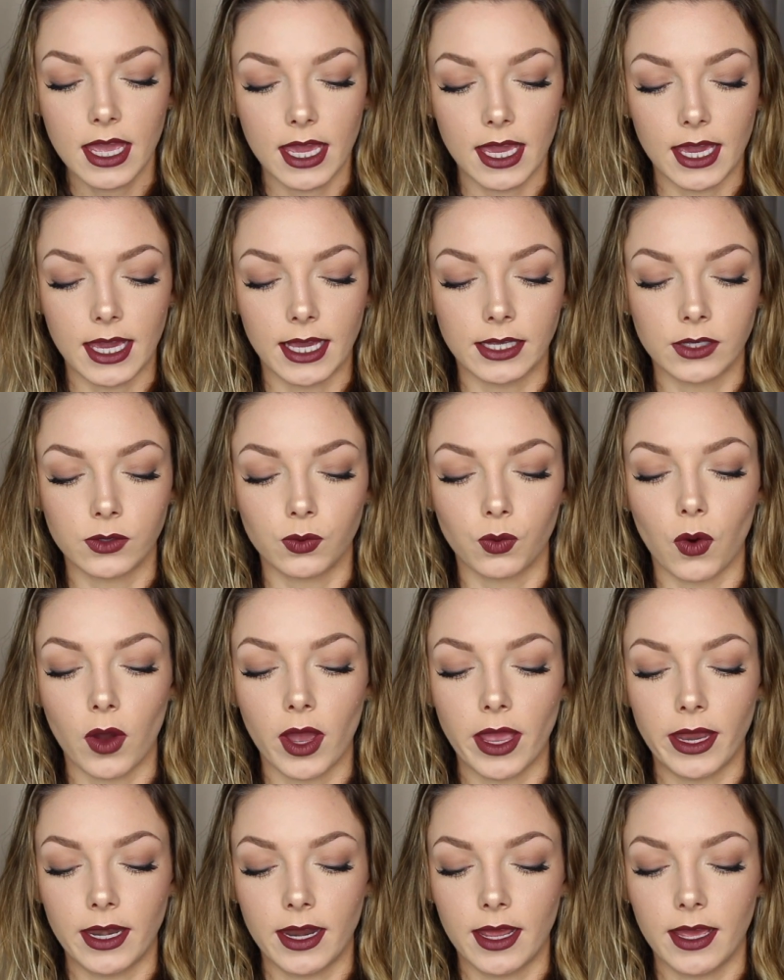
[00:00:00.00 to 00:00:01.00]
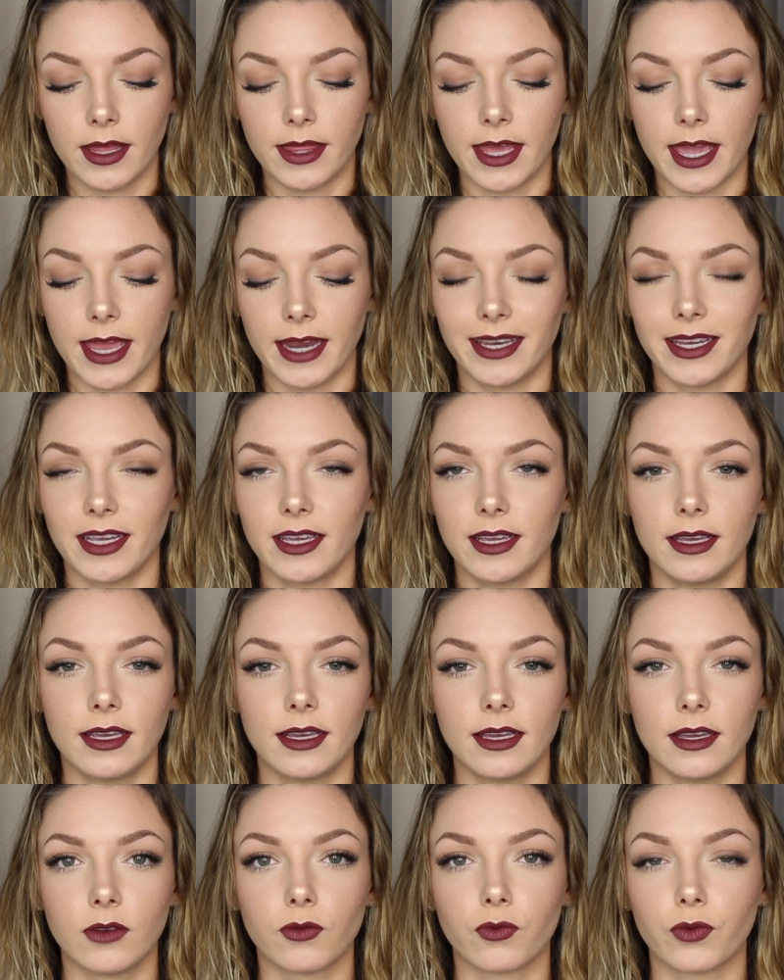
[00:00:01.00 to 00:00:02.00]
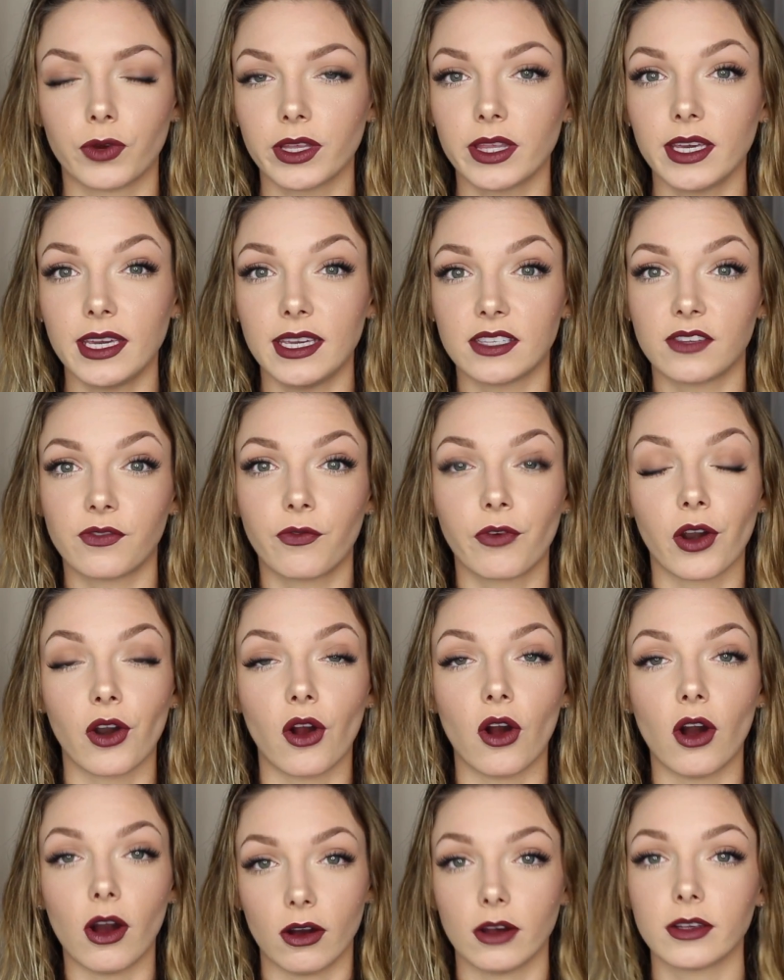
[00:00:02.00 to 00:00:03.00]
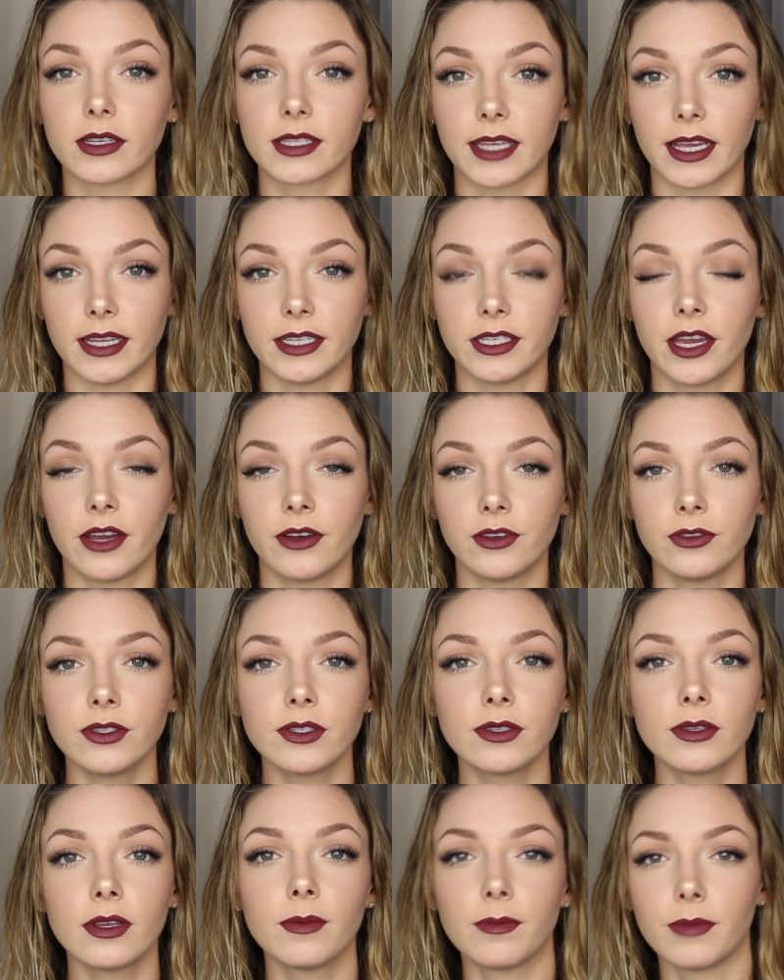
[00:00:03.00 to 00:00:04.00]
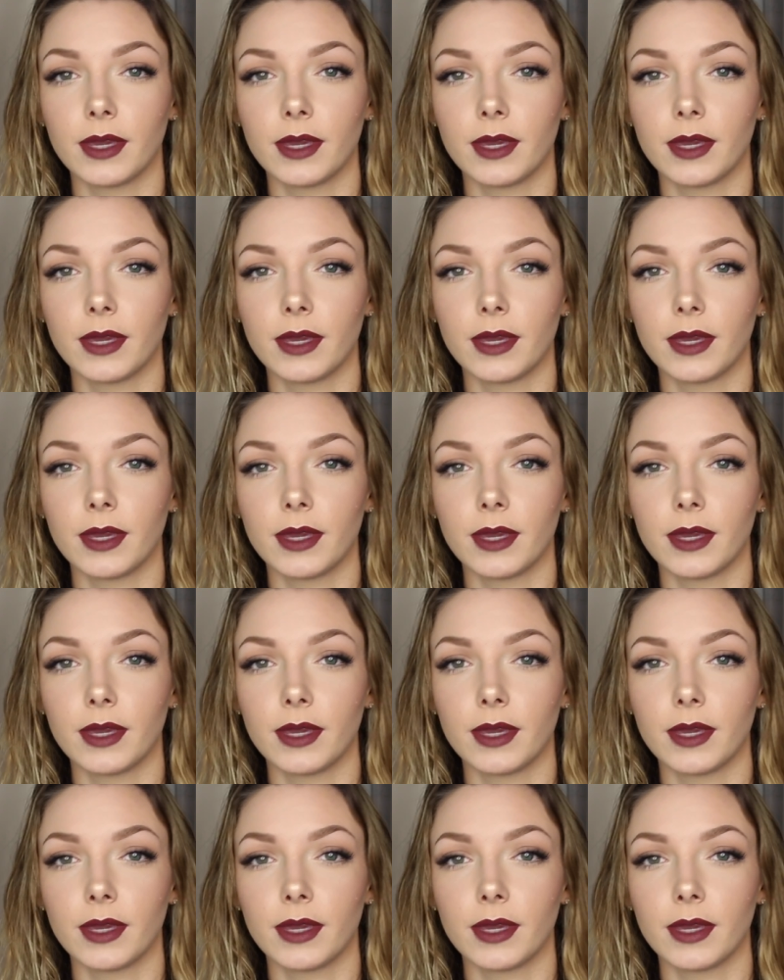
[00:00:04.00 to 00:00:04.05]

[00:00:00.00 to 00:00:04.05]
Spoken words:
is one that really is for all skin tones,